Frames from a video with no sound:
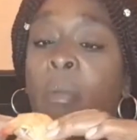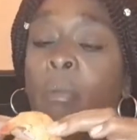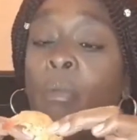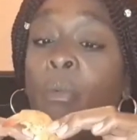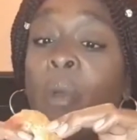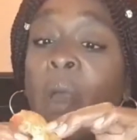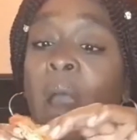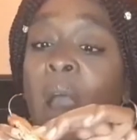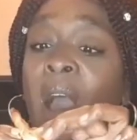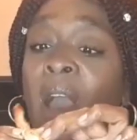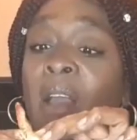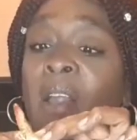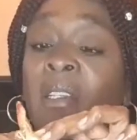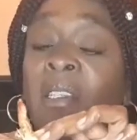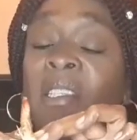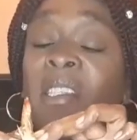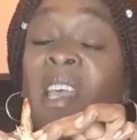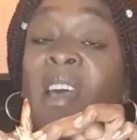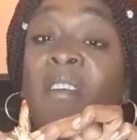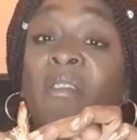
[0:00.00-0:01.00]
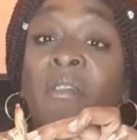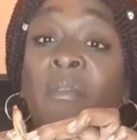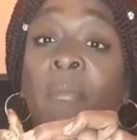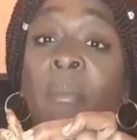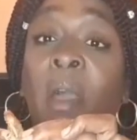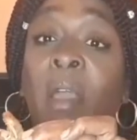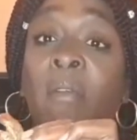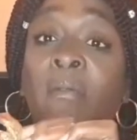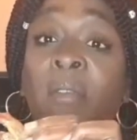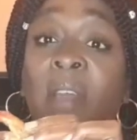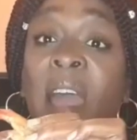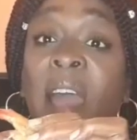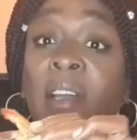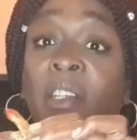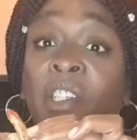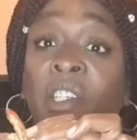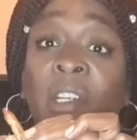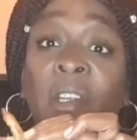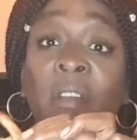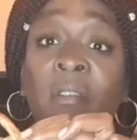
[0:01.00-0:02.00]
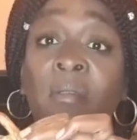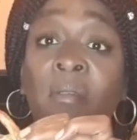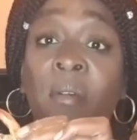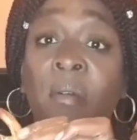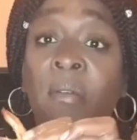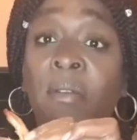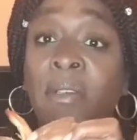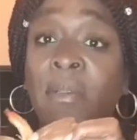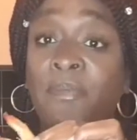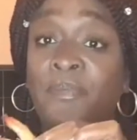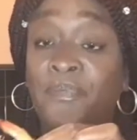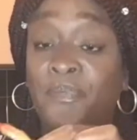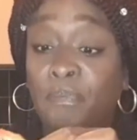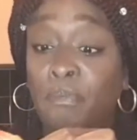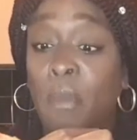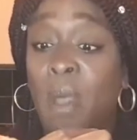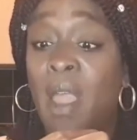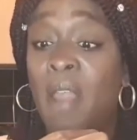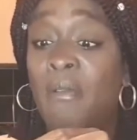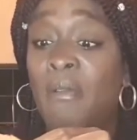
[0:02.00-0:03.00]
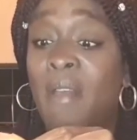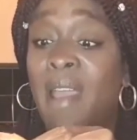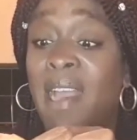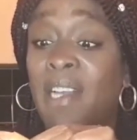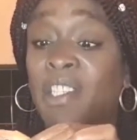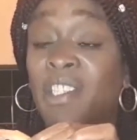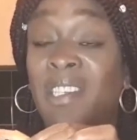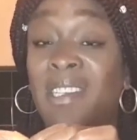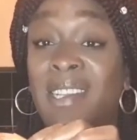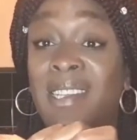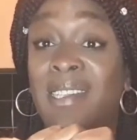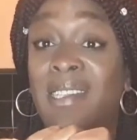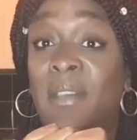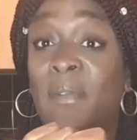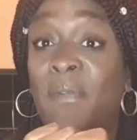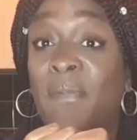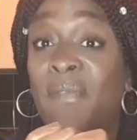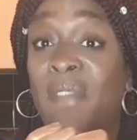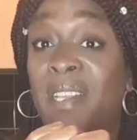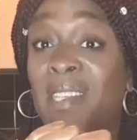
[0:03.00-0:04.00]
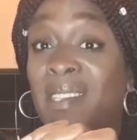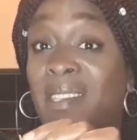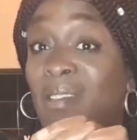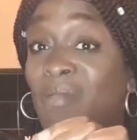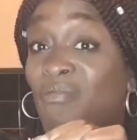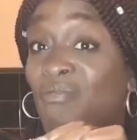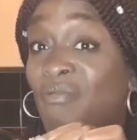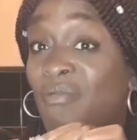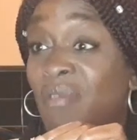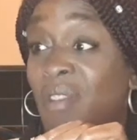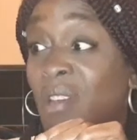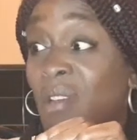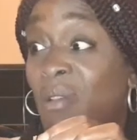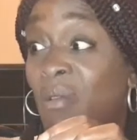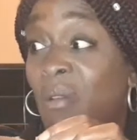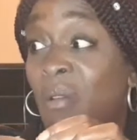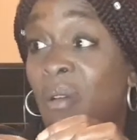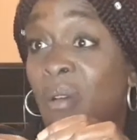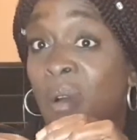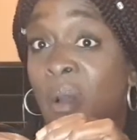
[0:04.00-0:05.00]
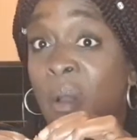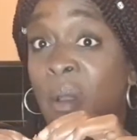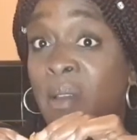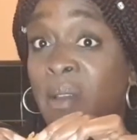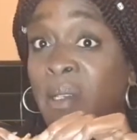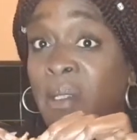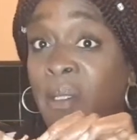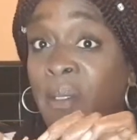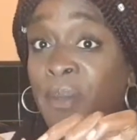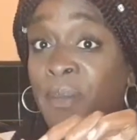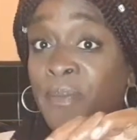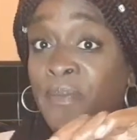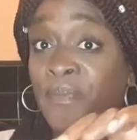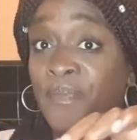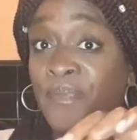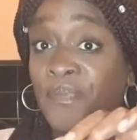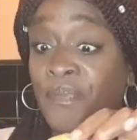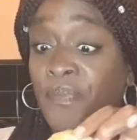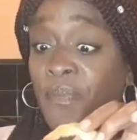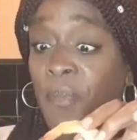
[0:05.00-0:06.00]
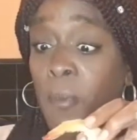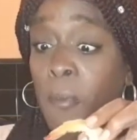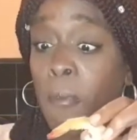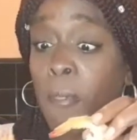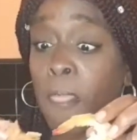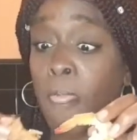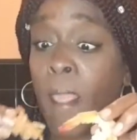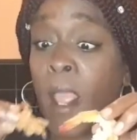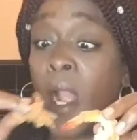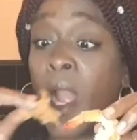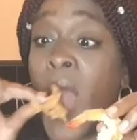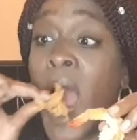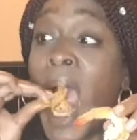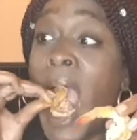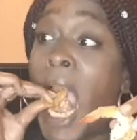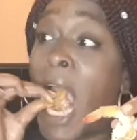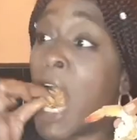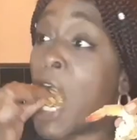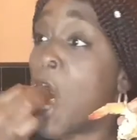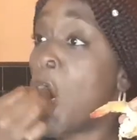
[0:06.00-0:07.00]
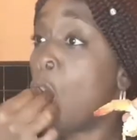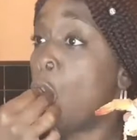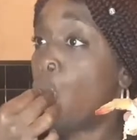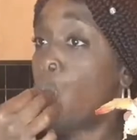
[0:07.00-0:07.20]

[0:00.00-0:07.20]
Well, I can tell you my reaction. My reaction is if this is real, like,